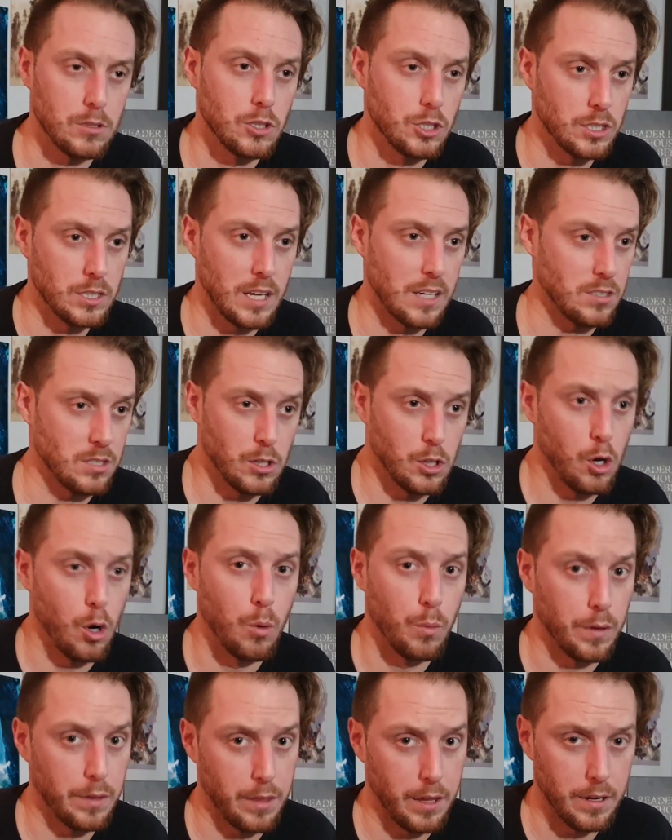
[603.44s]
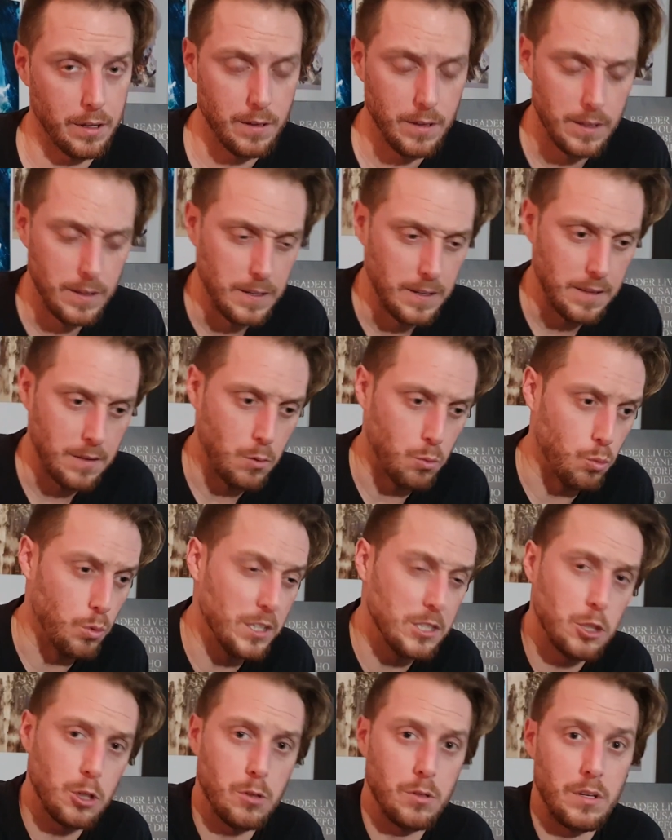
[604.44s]
just has to go with it.
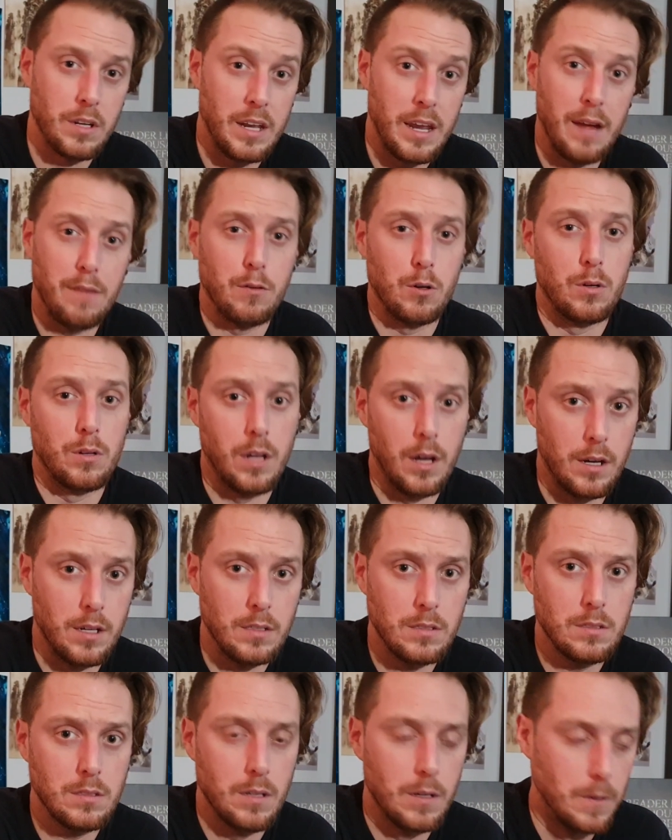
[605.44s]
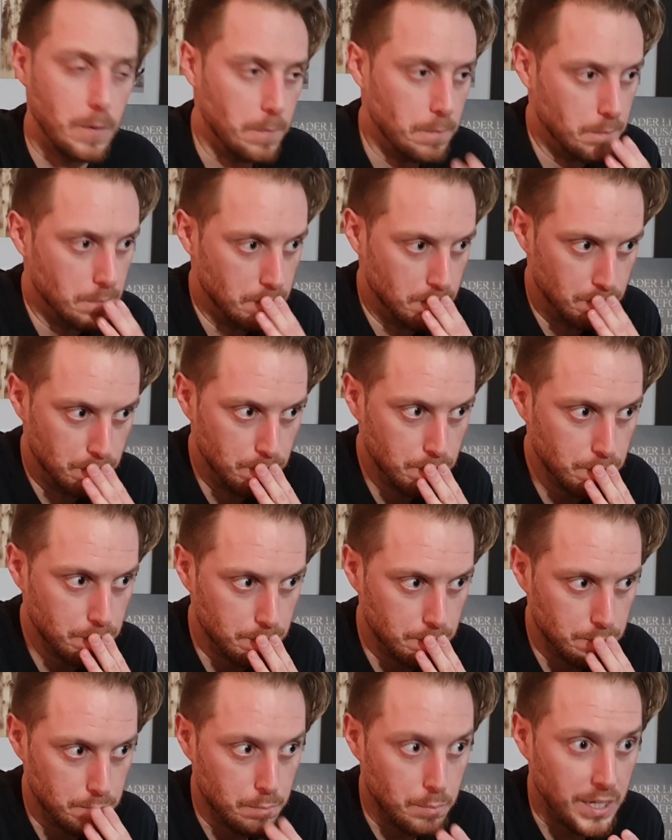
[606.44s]
Richard never does,
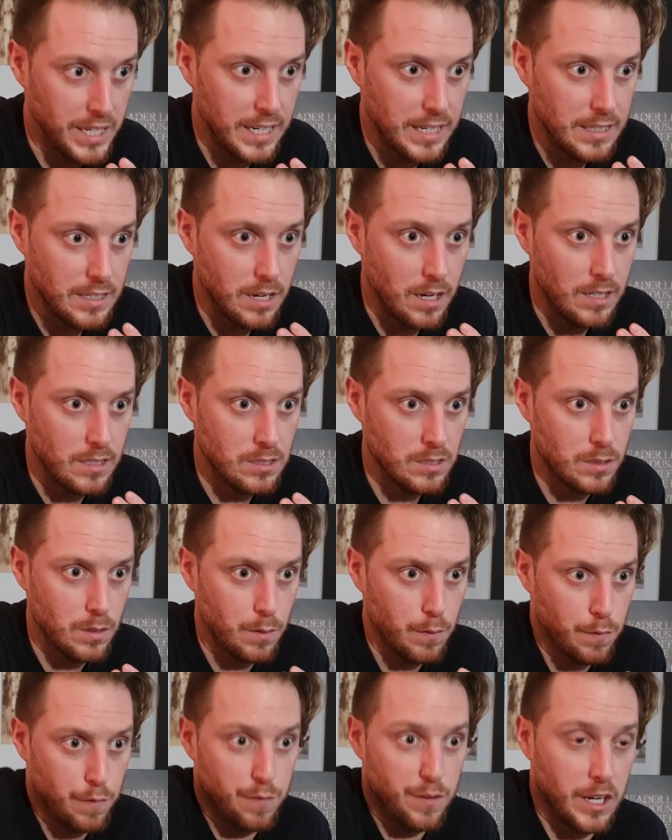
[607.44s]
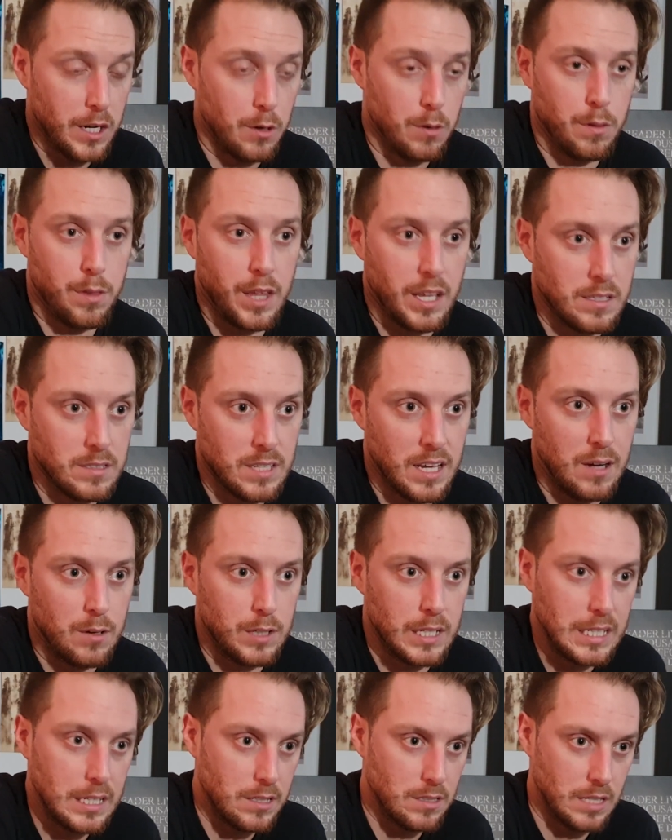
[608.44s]
but he does figure things out.
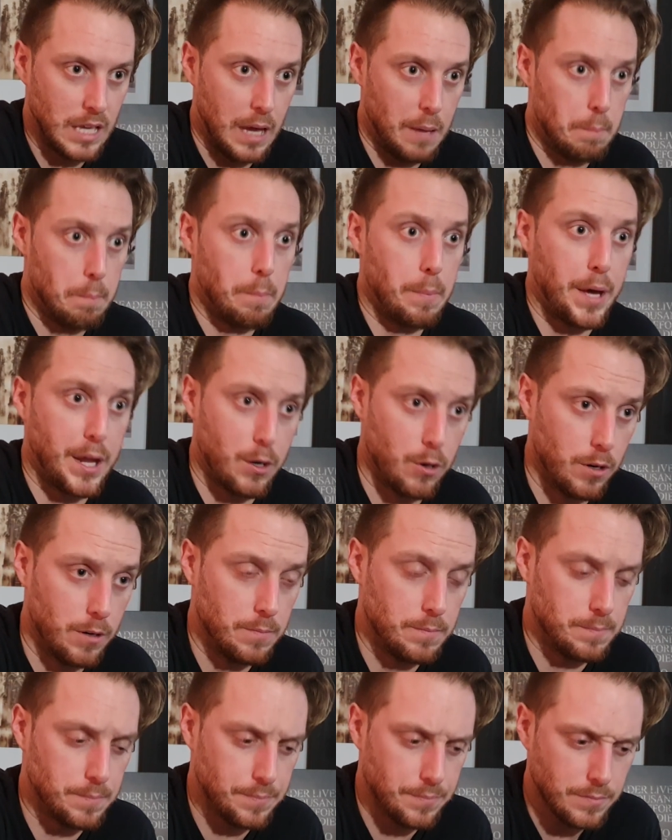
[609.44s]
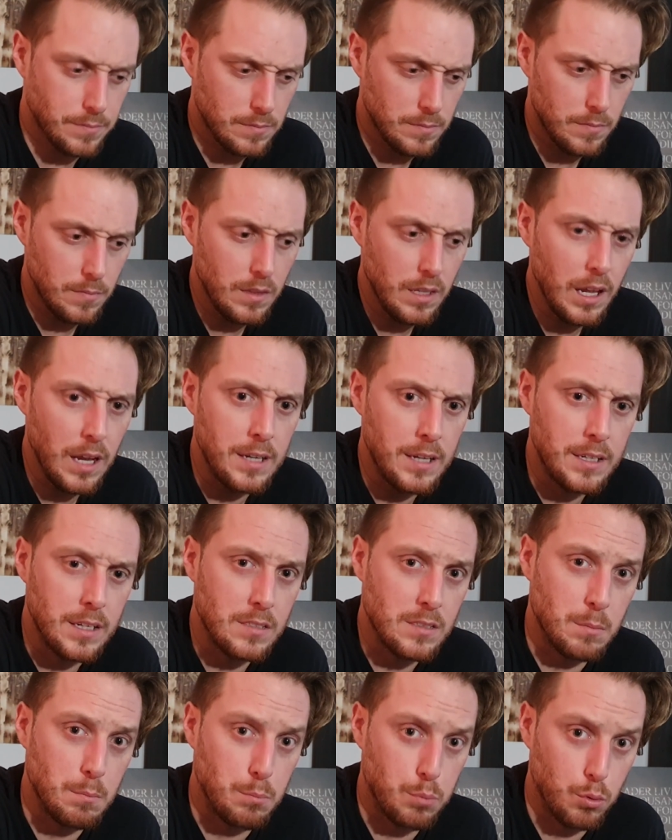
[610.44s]
He does get better. He does
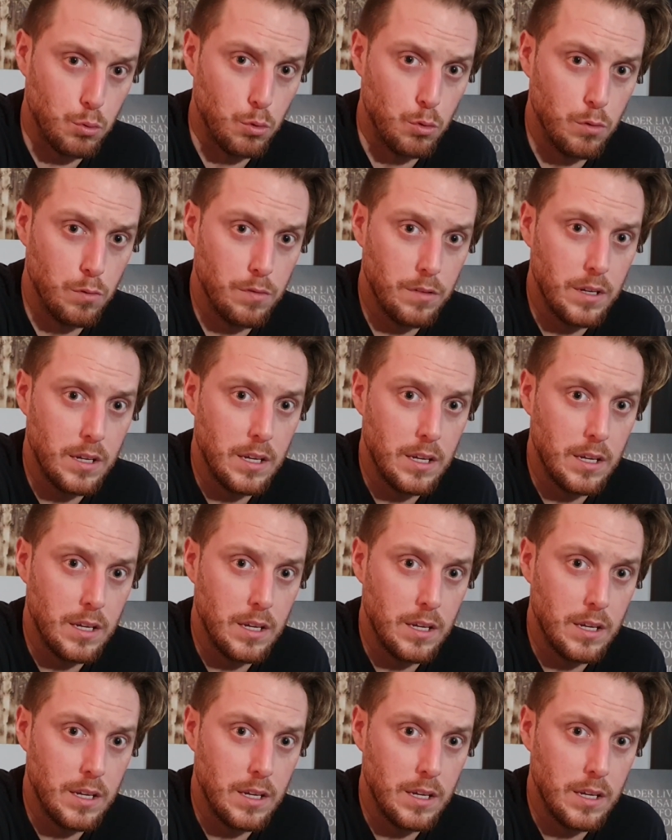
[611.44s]
improve,